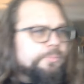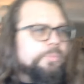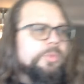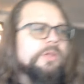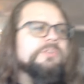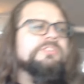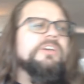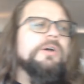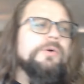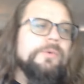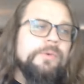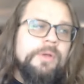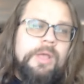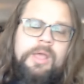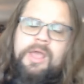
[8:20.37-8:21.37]
So
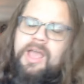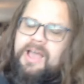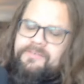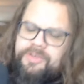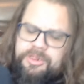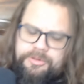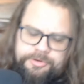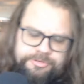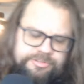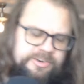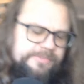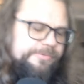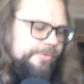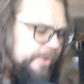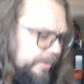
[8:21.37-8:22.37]
having a large enough
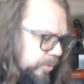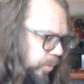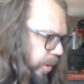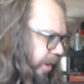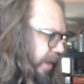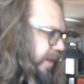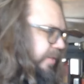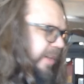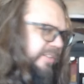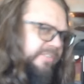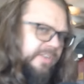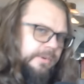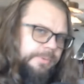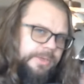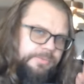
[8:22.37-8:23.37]
frame to work in, that's going
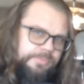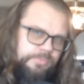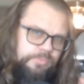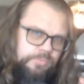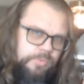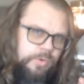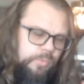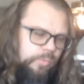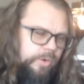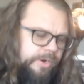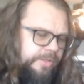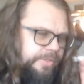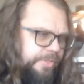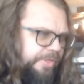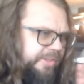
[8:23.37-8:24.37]
to be one of
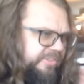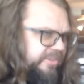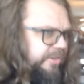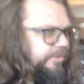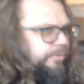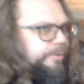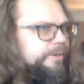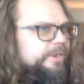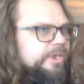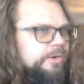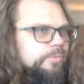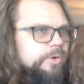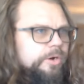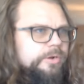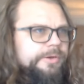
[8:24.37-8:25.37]
the things that you're really going to
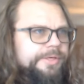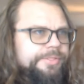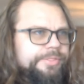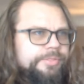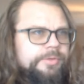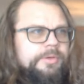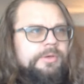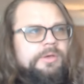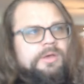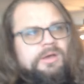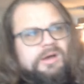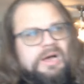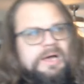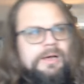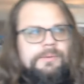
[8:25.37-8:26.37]
work with.
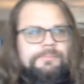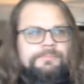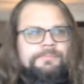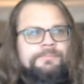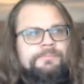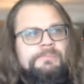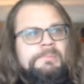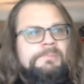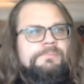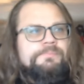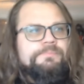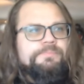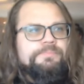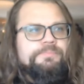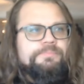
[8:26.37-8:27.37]

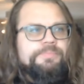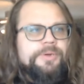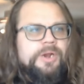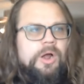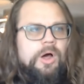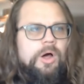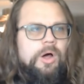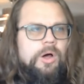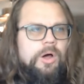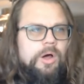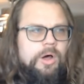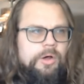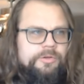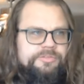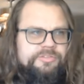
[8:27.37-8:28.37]
But
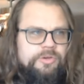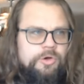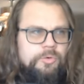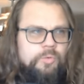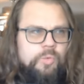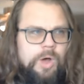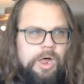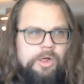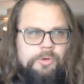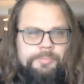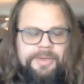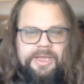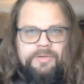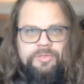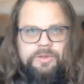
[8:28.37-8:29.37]
also while
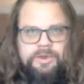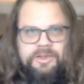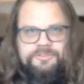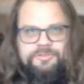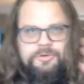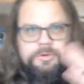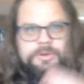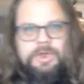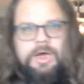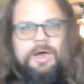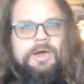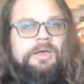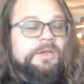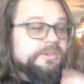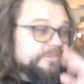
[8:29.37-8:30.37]
obeying the logical law.
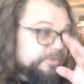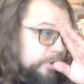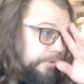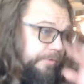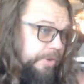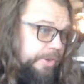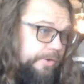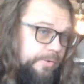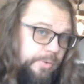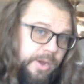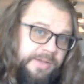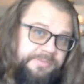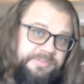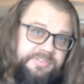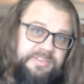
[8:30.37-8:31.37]
So if you
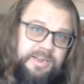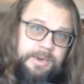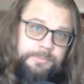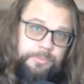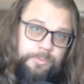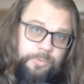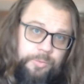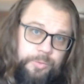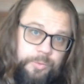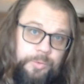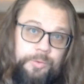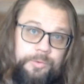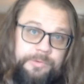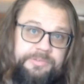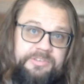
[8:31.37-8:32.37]
have set up
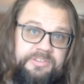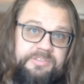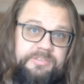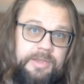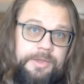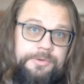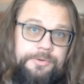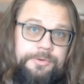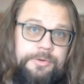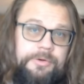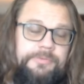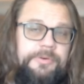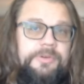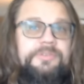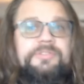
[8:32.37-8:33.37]
rules inside your
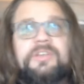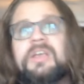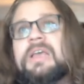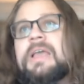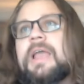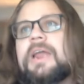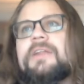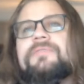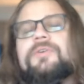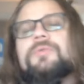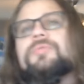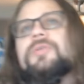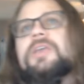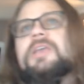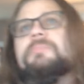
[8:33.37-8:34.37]
universe, and if you
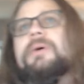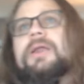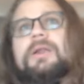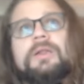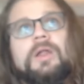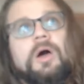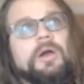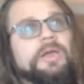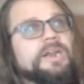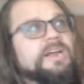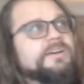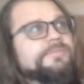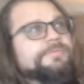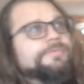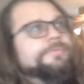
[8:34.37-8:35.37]
think about it long
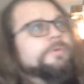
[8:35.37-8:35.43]
enough,